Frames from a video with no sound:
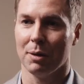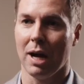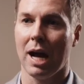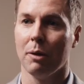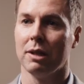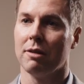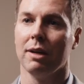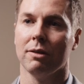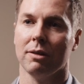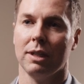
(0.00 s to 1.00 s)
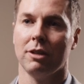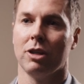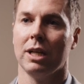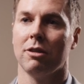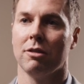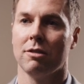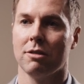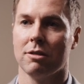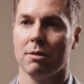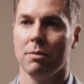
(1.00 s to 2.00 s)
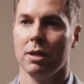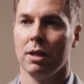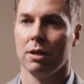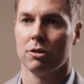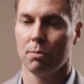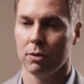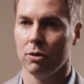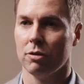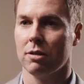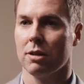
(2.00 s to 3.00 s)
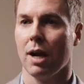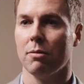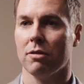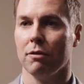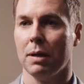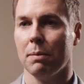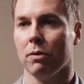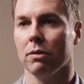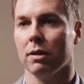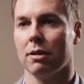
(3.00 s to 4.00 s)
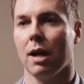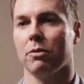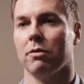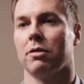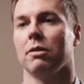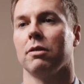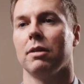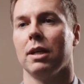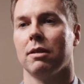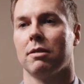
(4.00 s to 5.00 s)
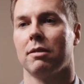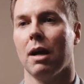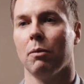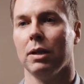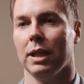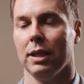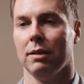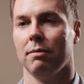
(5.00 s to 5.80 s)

about how we tailor the education system to produce the types of people and the types of skill sets that we need.